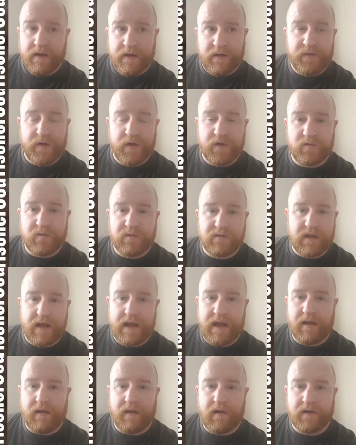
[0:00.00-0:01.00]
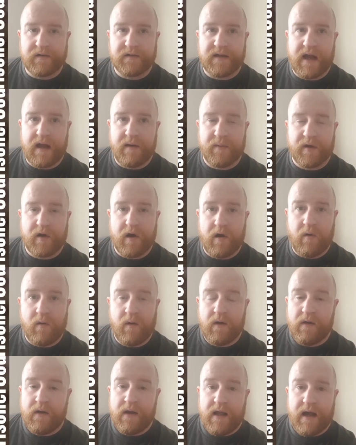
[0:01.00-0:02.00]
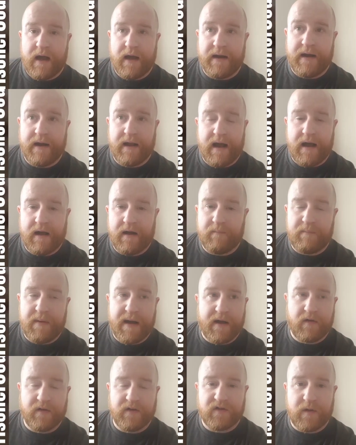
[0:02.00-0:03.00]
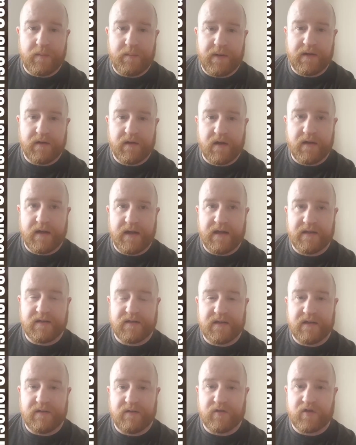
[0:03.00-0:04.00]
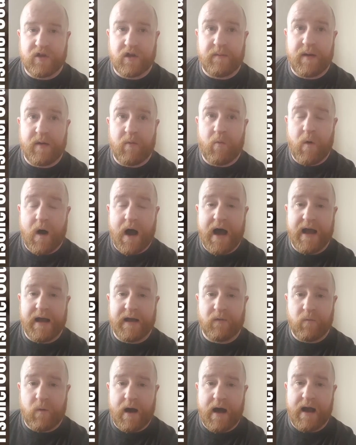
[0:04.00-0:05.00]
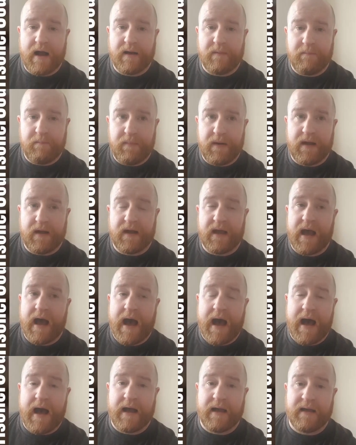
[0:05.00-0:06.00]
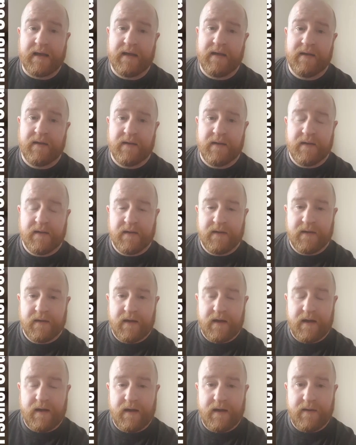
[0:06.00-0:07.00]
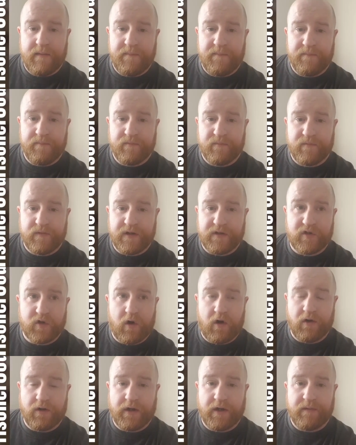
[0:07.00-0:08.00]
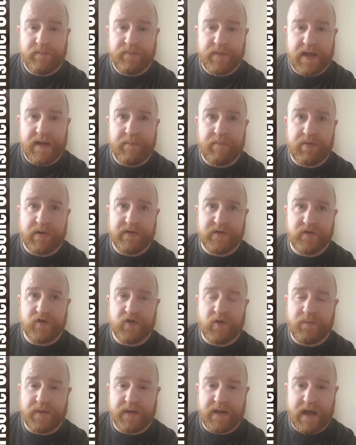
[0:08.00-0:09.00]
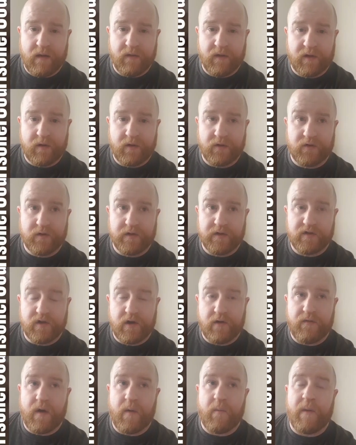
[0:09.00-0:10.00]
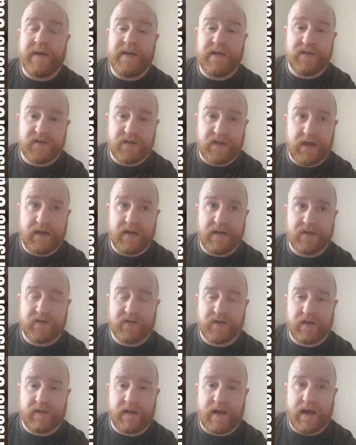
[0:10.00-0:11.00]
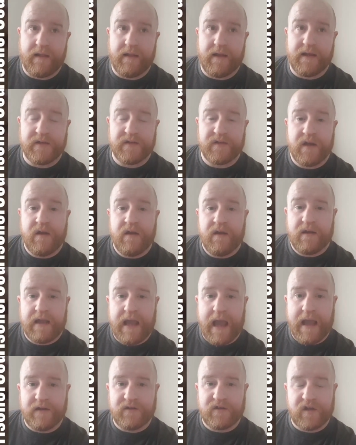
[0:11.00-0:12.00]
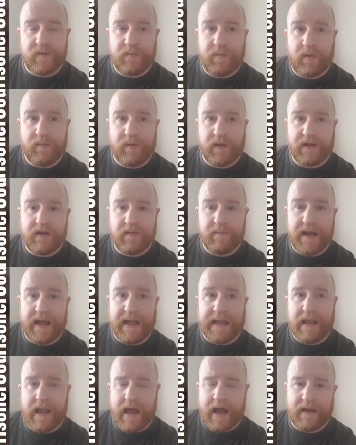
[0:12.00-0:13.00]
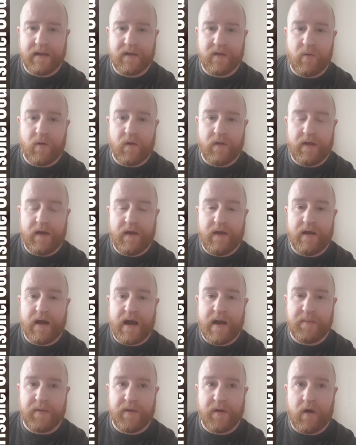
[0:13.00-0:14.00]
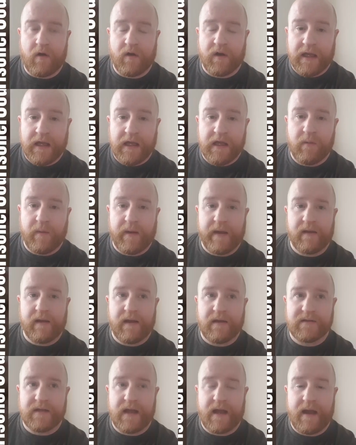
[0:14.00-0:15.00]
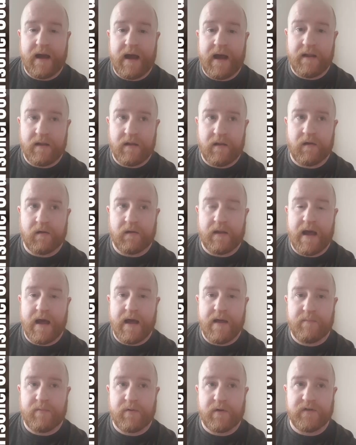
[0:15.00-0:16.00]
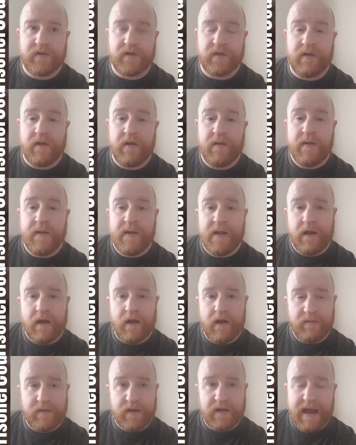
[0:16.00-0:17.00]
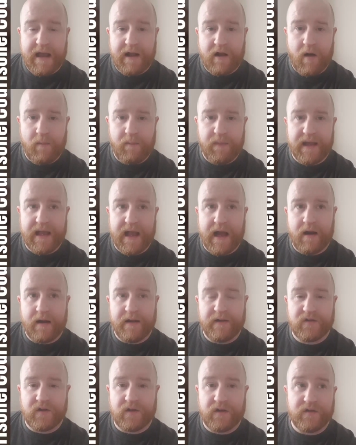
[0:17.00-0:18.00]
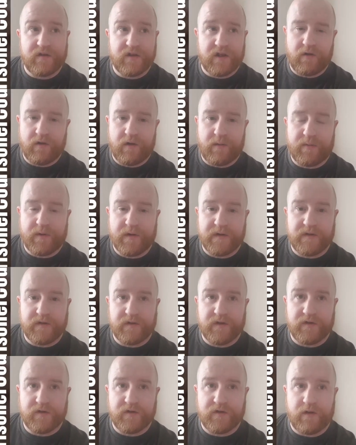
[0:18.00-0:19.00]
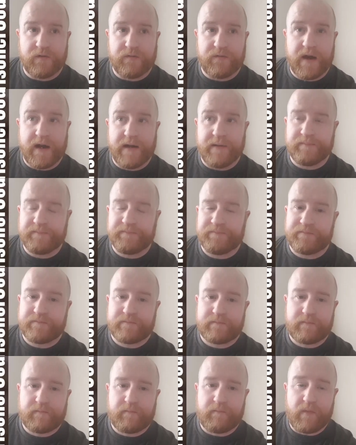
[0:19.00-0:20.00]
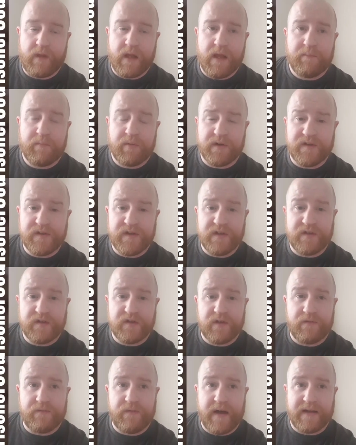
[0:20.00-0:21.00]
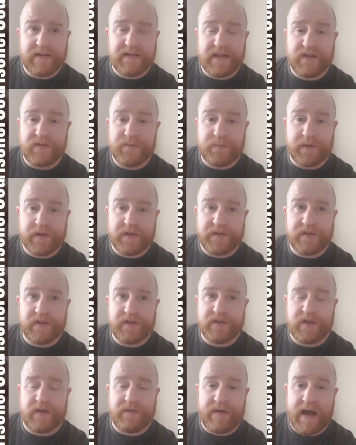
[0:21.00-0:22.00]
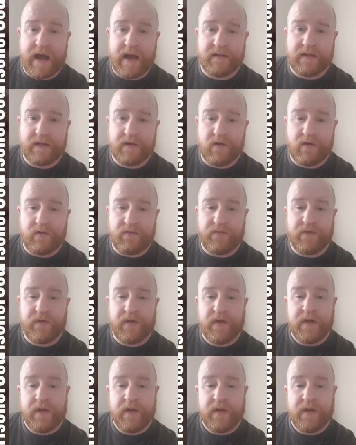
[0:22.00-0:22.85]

The fuse was lit a long time ago, and my honest opinion is there's going to be wide, big, high disorder in prisons up and down the country and stuff. And when you see an incident like this get into the public domain, like the one that happened on E-Wing last night at Long Lartin Prison, you get copycat incidents in other prisons and stuff, right? Prisoners, the fact is, prisoners have had enough.